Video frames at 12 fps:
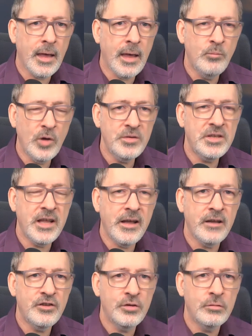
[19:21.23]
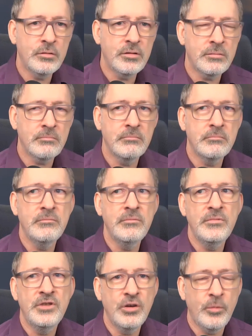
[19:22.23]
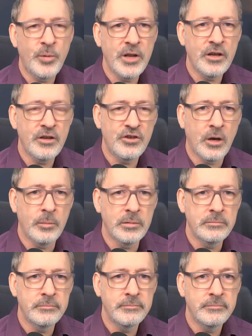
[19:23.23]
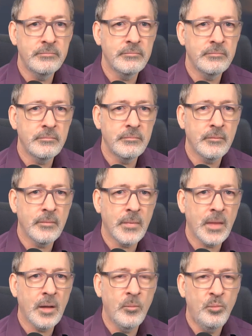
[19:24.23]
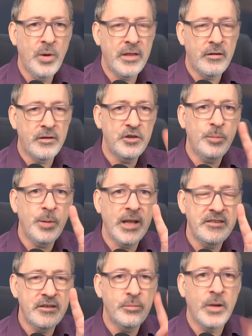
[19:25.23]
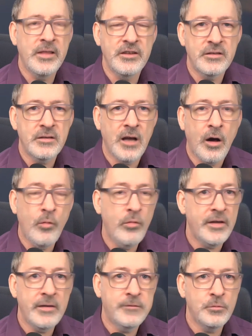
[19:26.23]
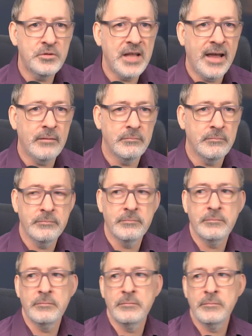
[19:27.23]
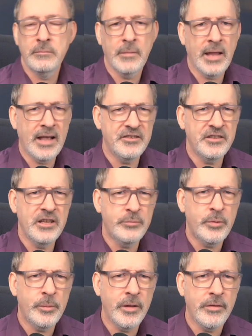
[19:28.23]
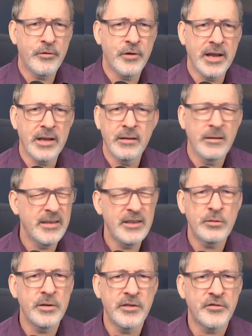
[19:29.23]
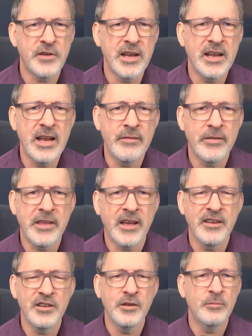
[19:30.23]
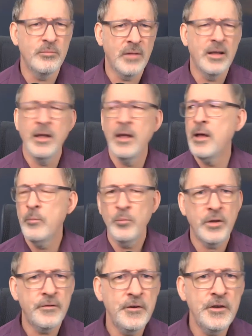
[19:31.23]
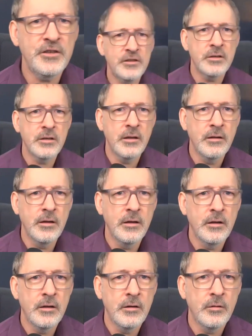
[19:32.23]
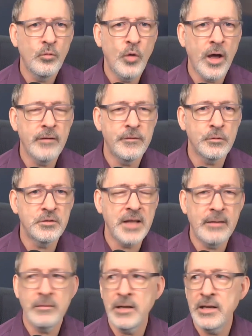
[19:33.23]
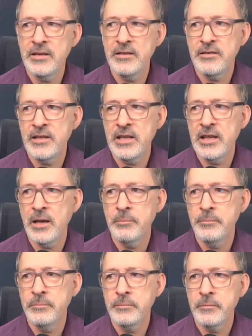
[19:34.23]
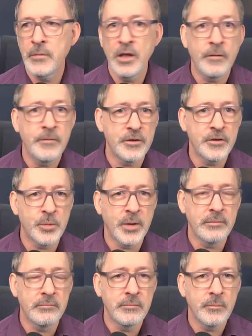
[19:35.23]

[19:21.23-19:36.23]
And most AI tools do a pretty good job. But there are 2 places where this whole thing falls down. Actually, there's probably 3. There's always 3 in everything I do. But the first where it falls down is the obvious one.